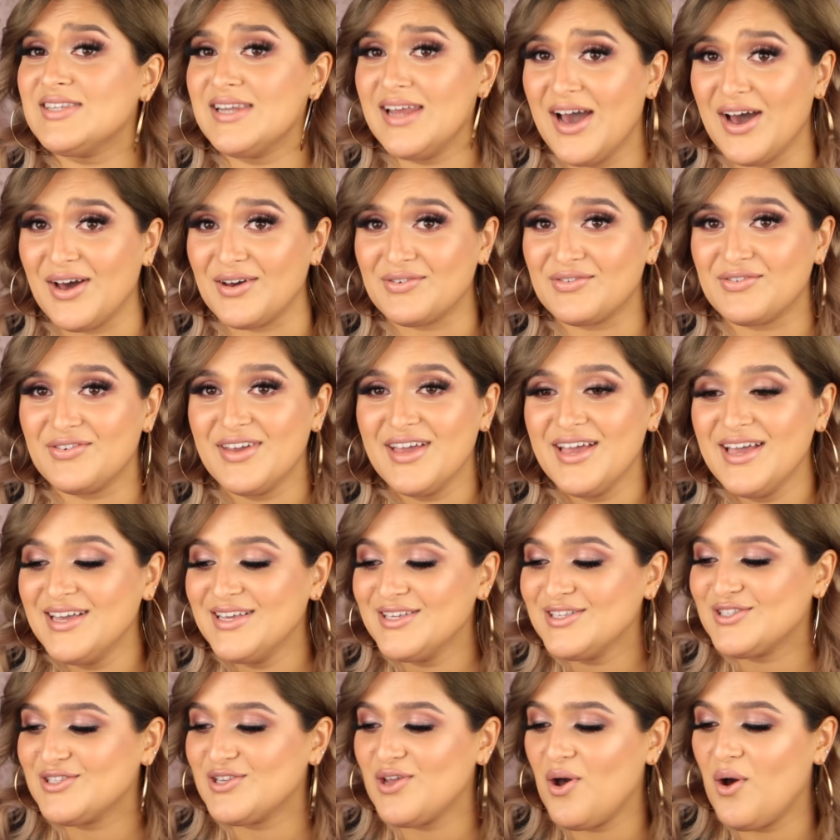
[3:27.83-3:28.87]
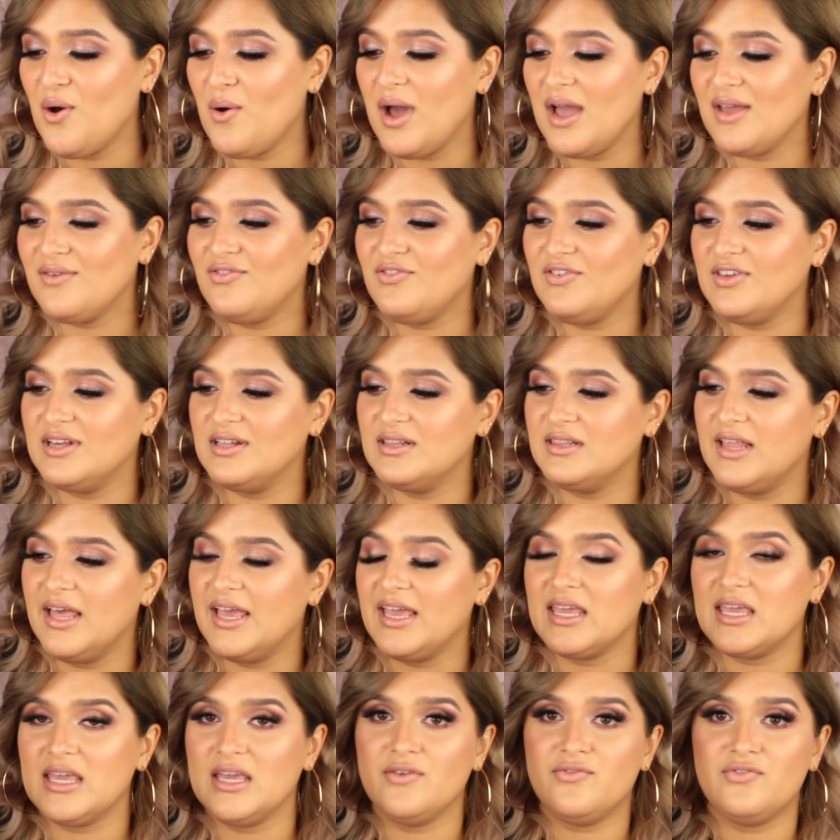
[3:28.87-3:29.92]
stuff so I feel
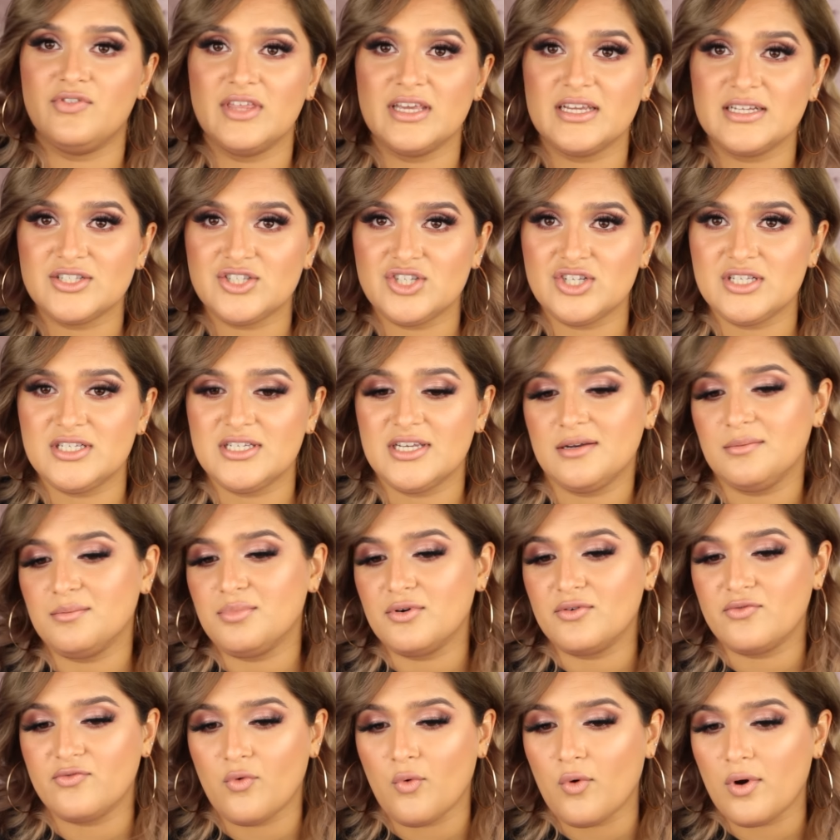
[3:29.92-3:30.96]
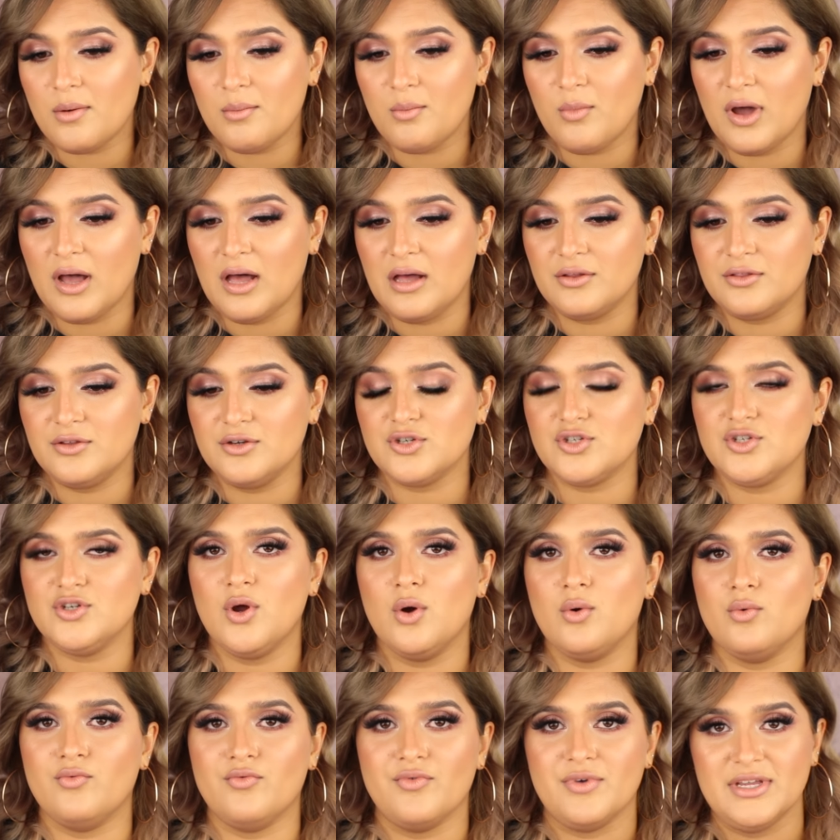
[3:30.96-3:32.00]
like if things just didn't perform well there's
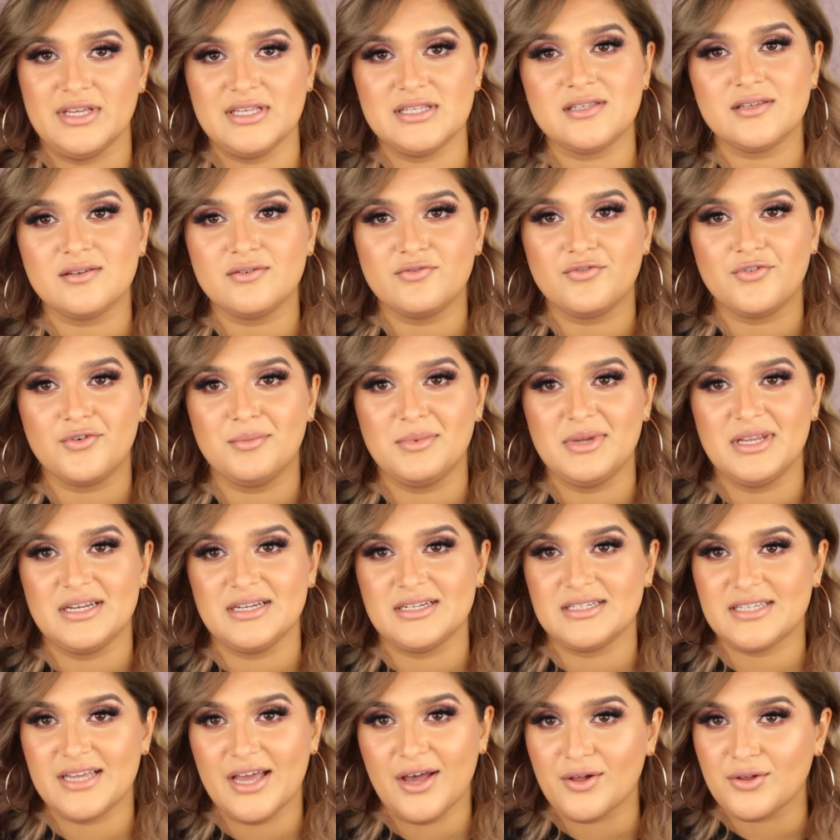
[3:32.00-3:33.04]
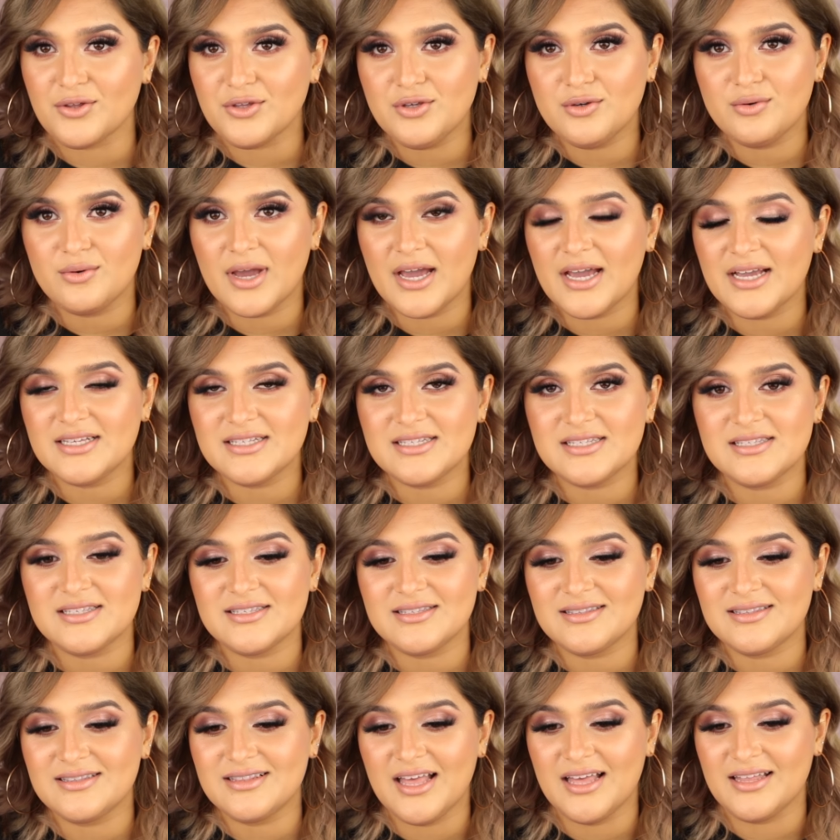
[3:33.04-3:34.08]
no reason for me to tell you guys
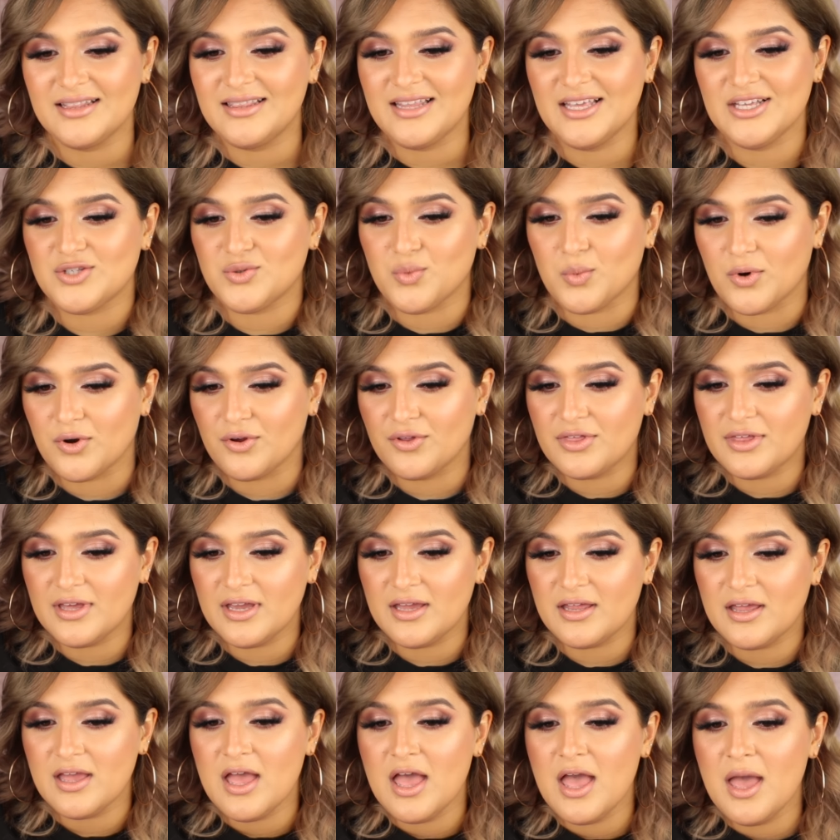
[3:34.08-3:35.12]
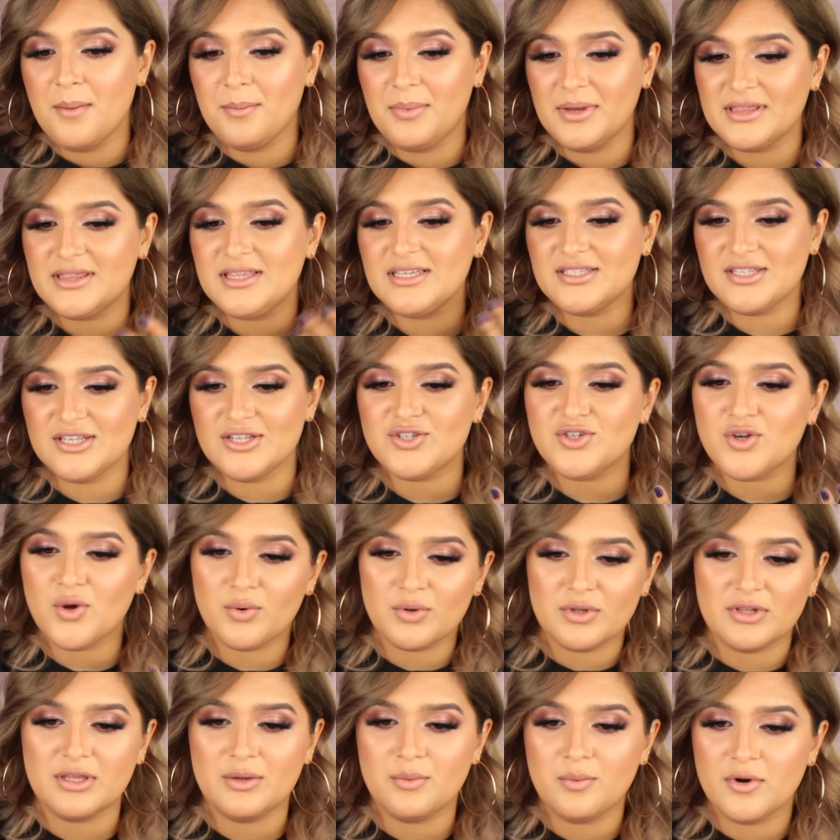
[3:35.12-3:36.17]
that it's worth it but this is
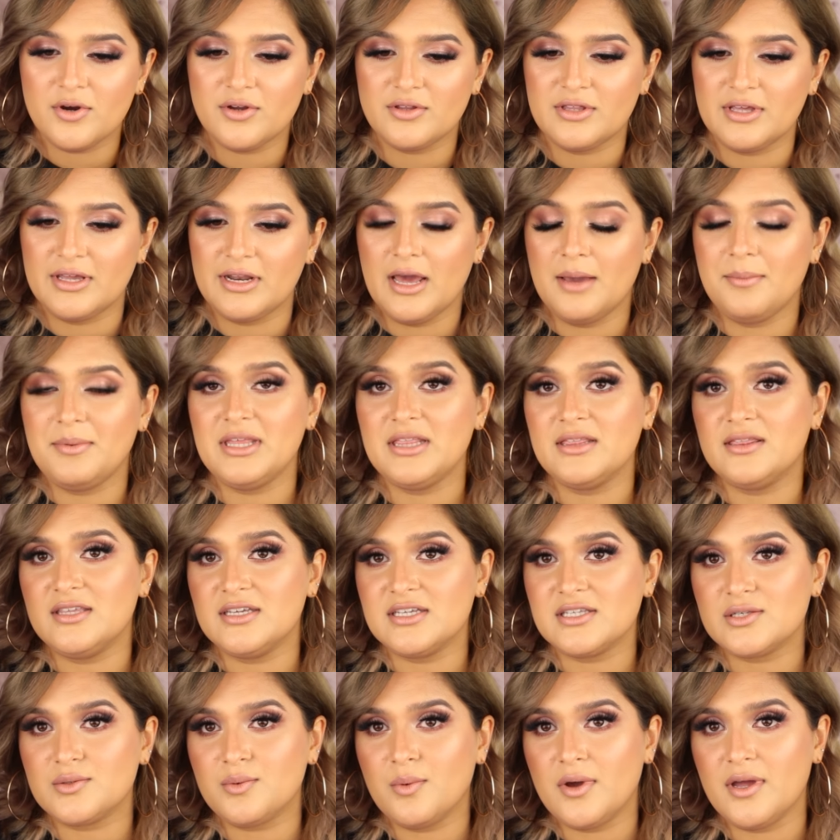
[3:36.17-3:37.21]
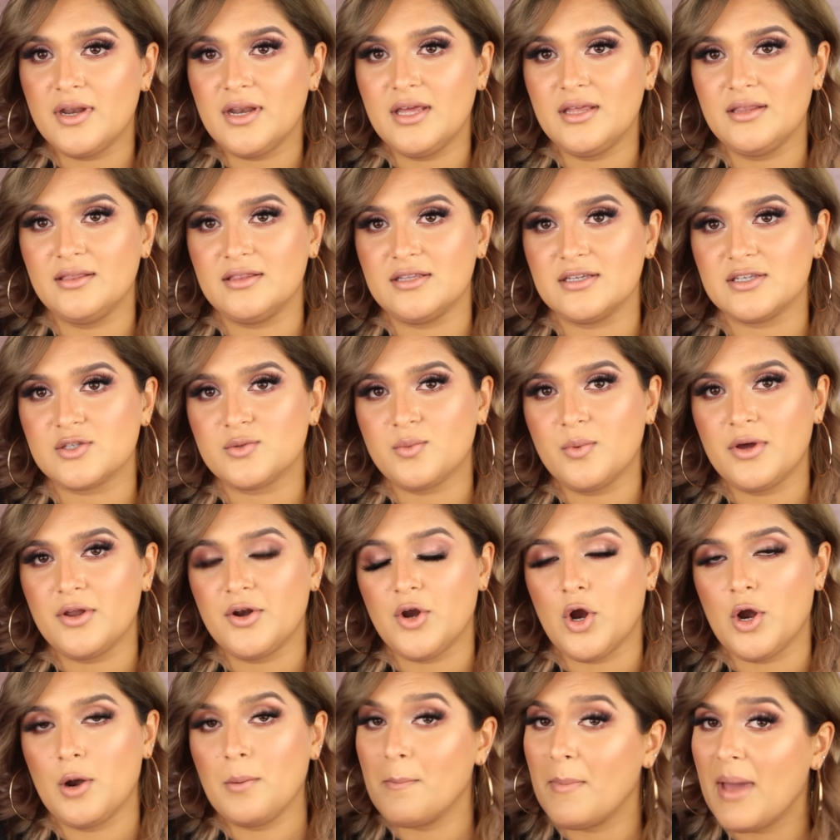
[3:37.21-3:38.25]
totally worth it I mean this one and this one
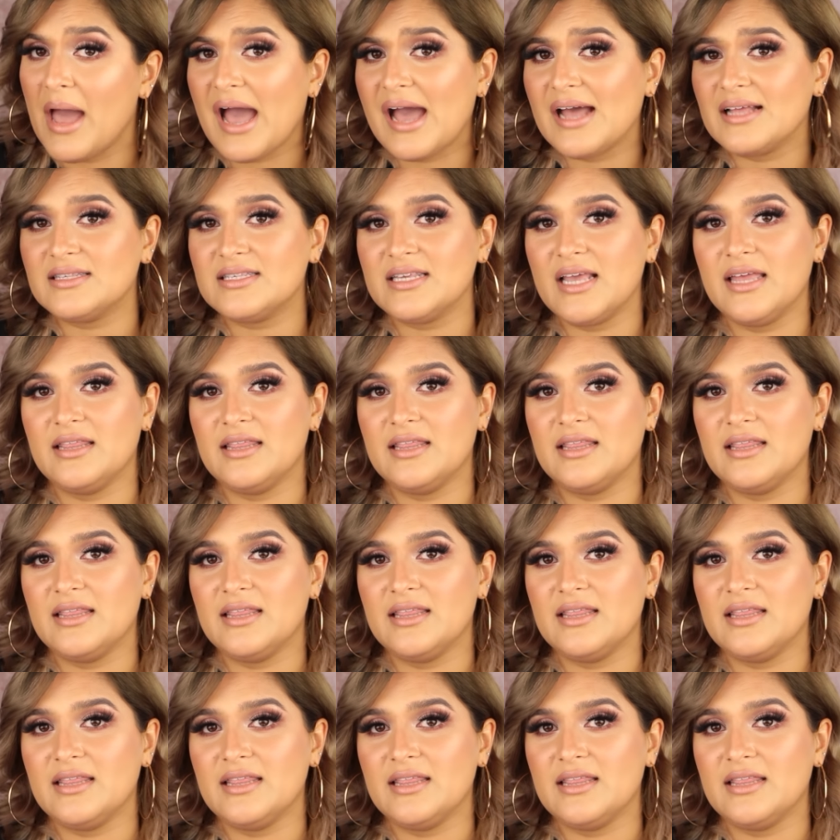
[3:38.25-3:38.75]
are mattes